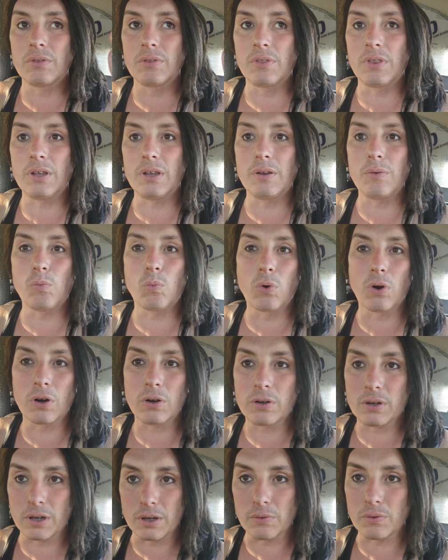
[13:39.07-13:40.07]
the
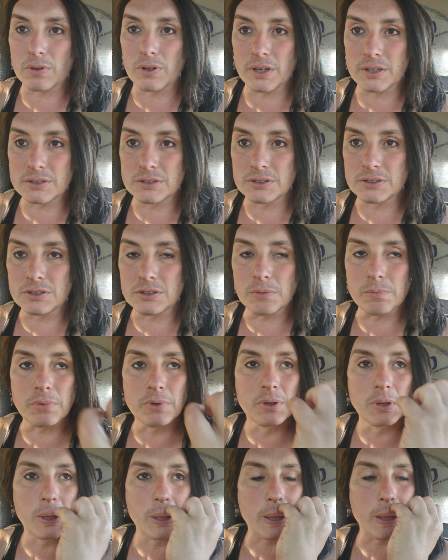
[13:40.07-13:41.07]
working relationship
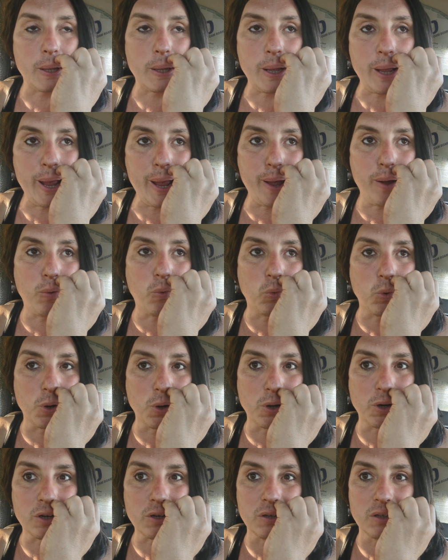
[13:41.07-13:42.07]
uh, at
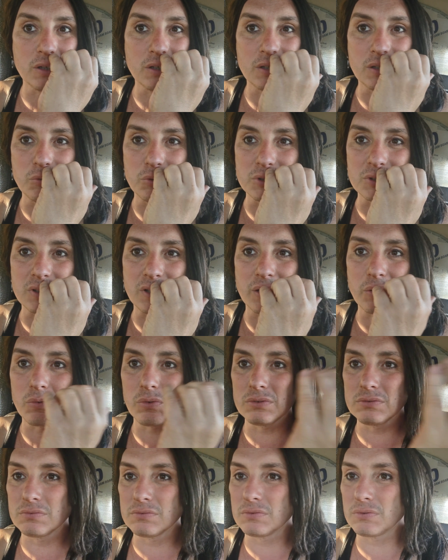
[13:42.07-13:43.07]
work it was like
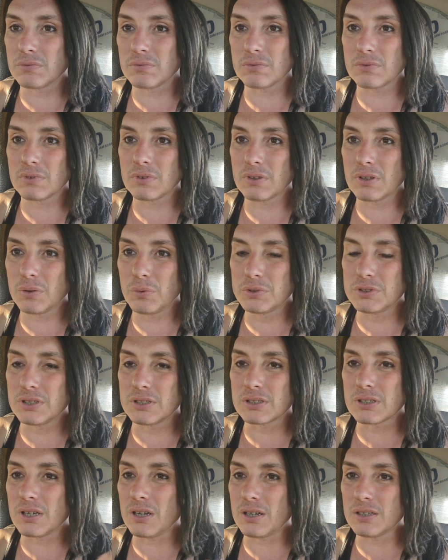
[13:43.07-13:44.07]
there was
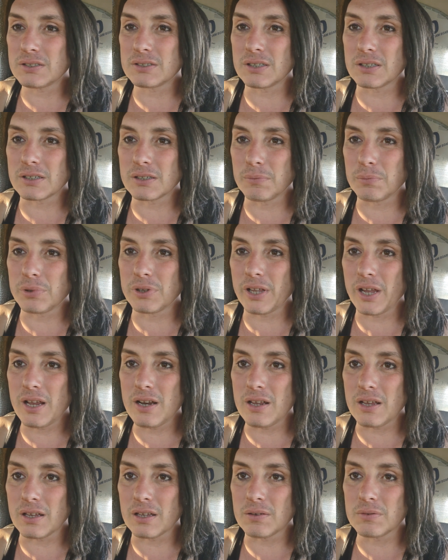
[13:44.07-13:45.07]
just constant
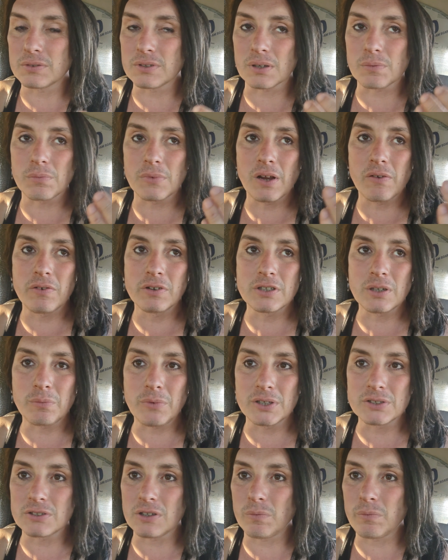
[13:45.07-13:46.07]
complaining. It was like every
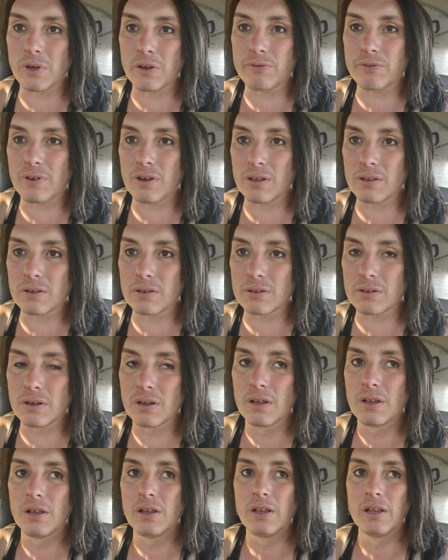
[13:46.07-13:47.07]
time I saw my father,
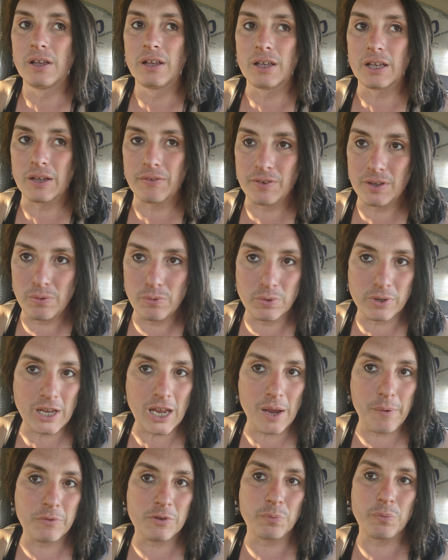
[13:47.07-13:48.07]
if he
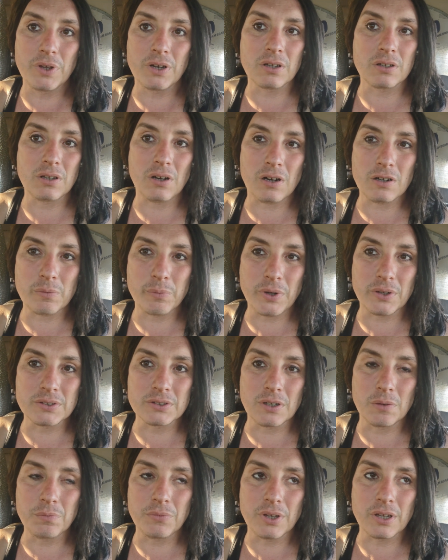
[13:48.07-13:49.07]
came to me to talk about
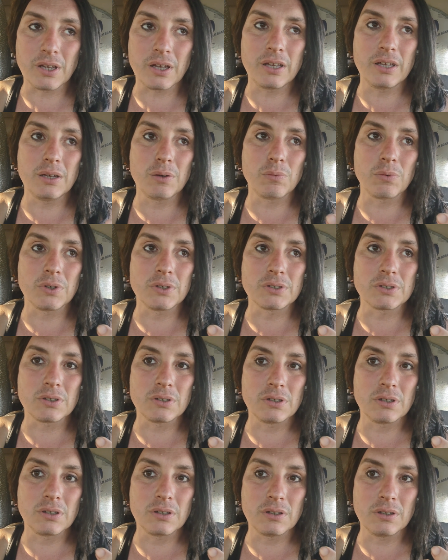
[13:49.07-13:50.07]
something, it
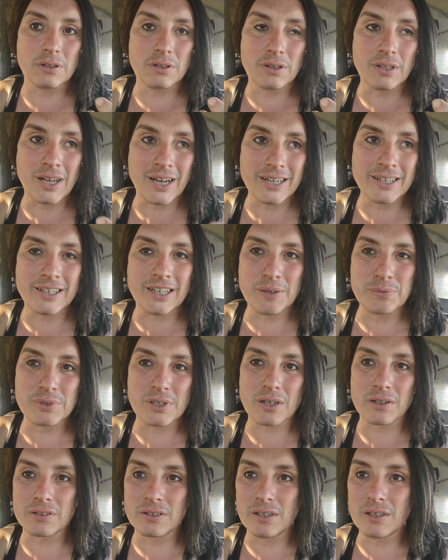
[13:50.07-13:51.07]
was nine times
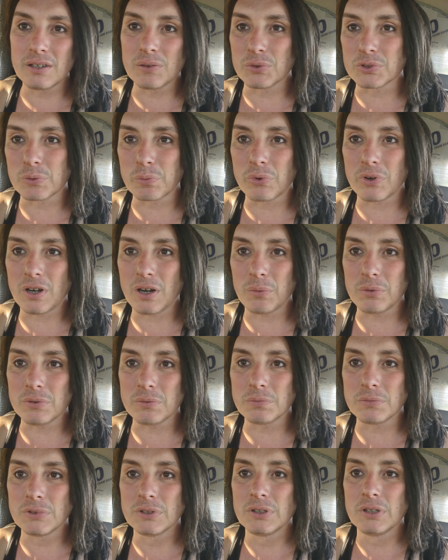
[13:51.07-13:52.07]
out of ten it was a
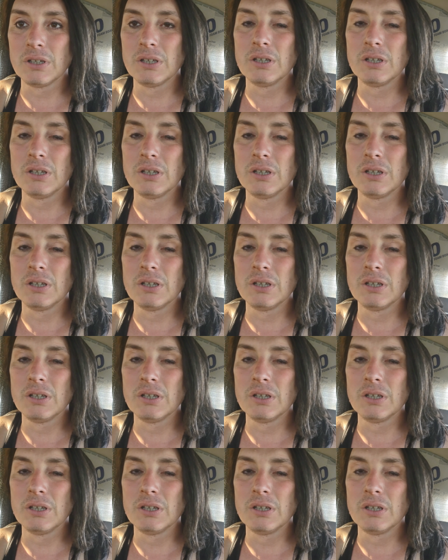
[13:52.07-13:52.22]
problem.